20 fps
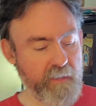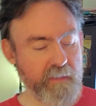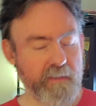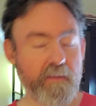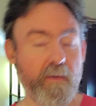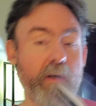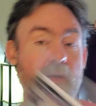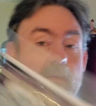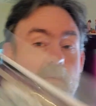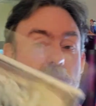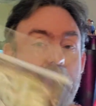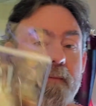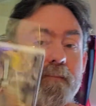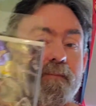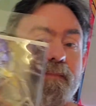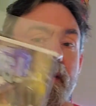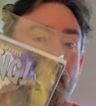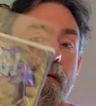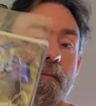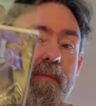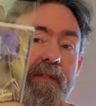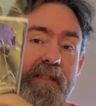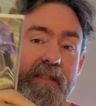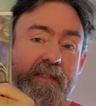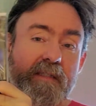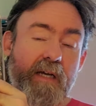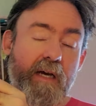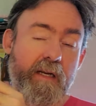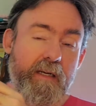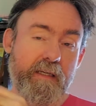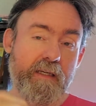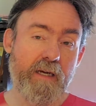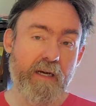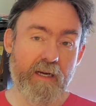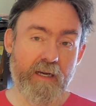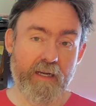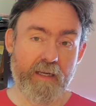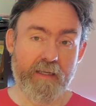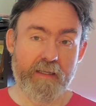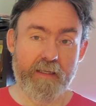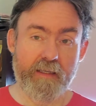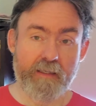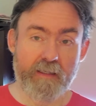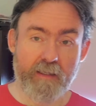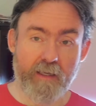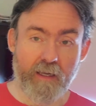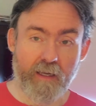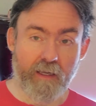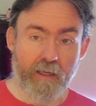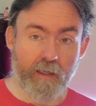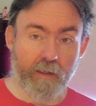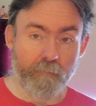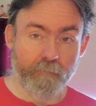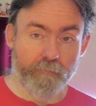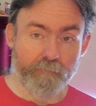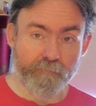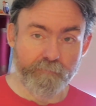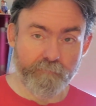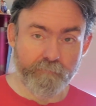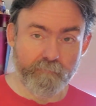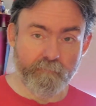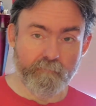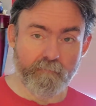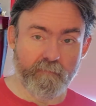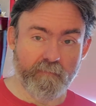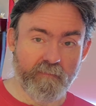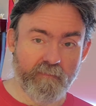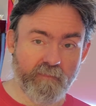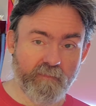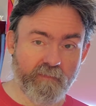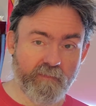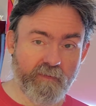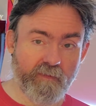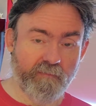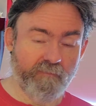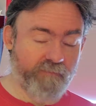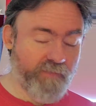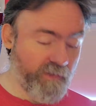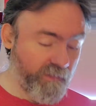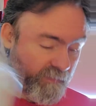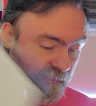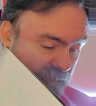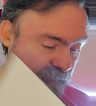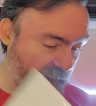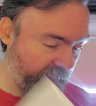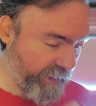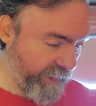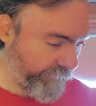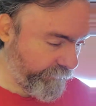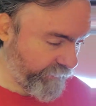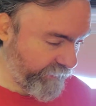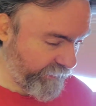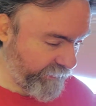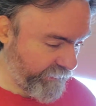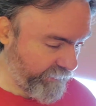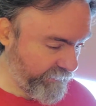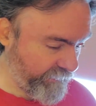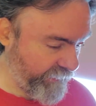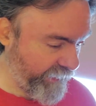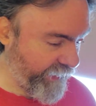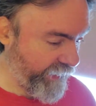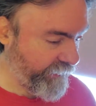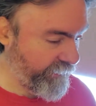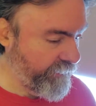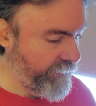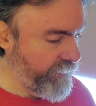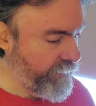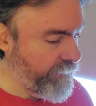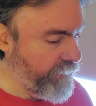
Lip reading: So anyway, Miskatonic High, very, very happy to get that.